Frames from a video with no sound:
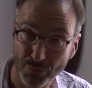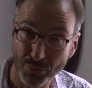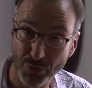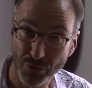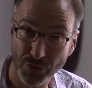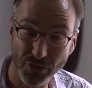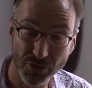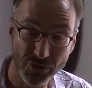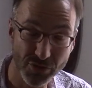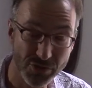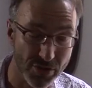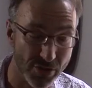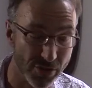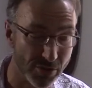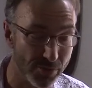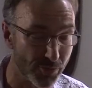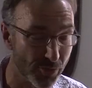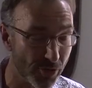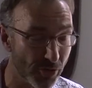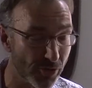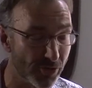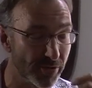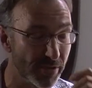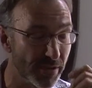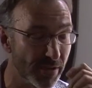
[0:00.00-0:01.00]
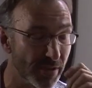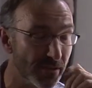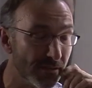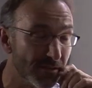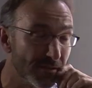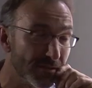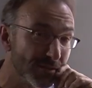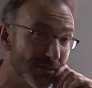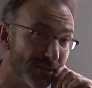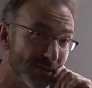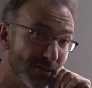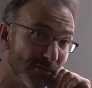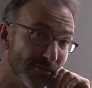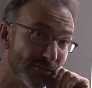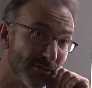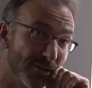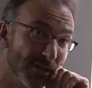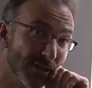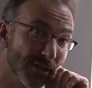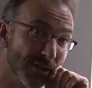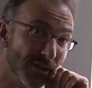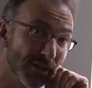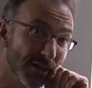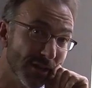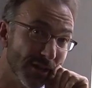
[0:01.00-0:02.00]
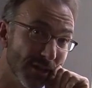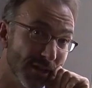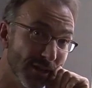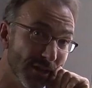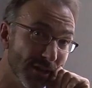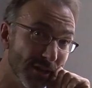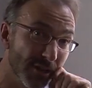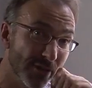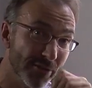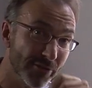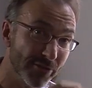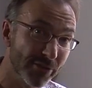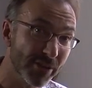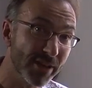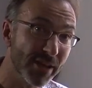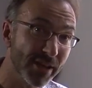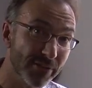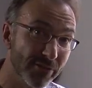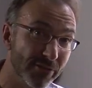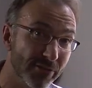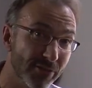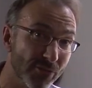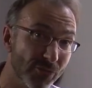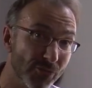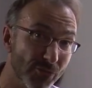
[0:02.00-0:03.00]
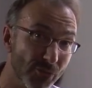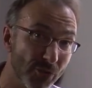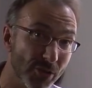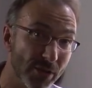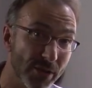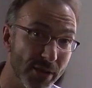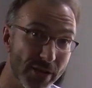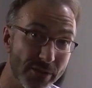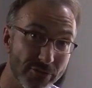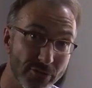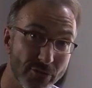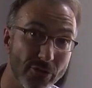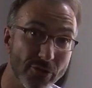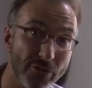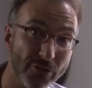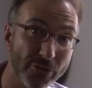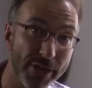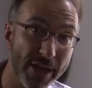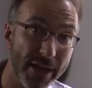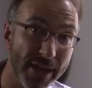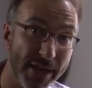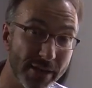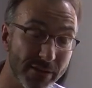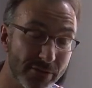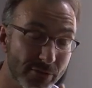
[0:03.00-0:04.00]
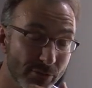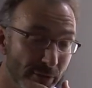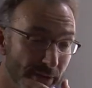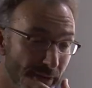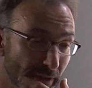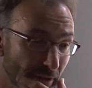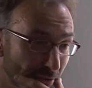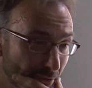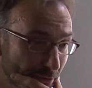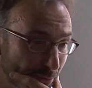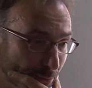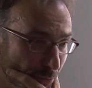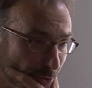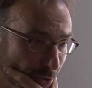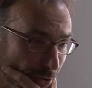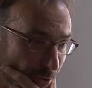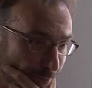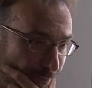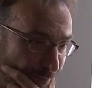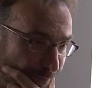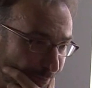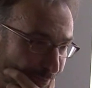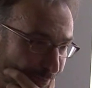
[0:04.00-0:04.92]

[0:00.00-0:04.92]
produced those proteins. So uh, she gets to fertilize all her eggs with his sperm.